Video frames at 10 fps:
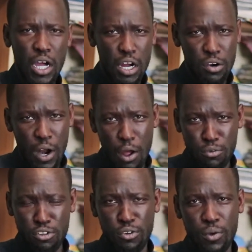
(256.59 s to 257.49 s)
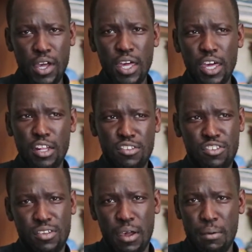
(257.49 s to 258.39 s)
around you.
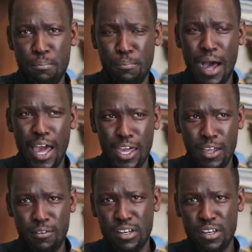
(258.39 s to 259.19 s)
It's my